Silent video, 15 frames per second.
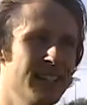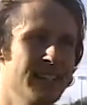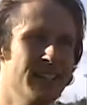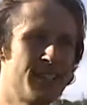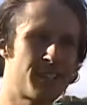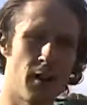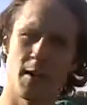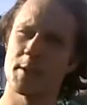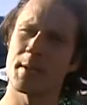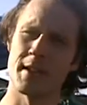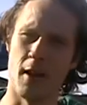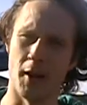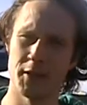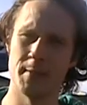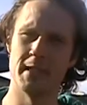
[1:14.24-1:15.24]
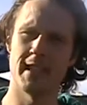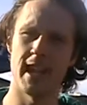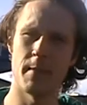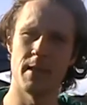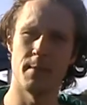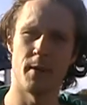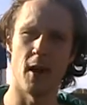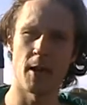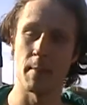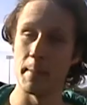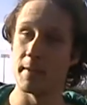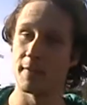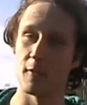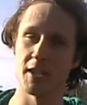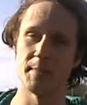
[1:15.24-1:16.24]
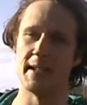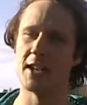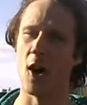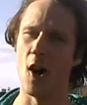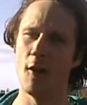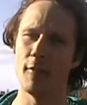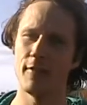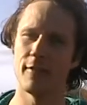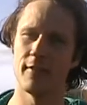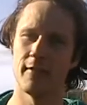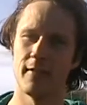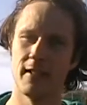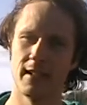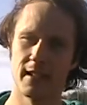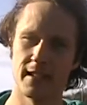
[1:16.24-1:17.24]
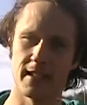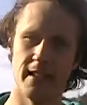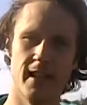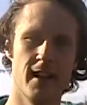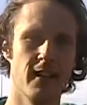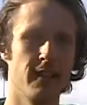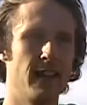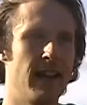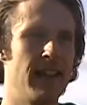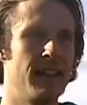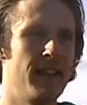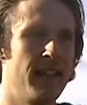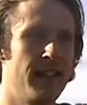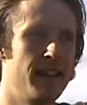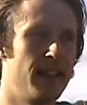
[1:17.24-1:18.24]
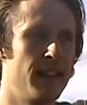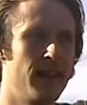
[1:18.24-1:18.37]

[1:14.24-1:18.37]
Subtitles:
Starts with an ultimate game in the park, maybe frisbee golf, you know, and then...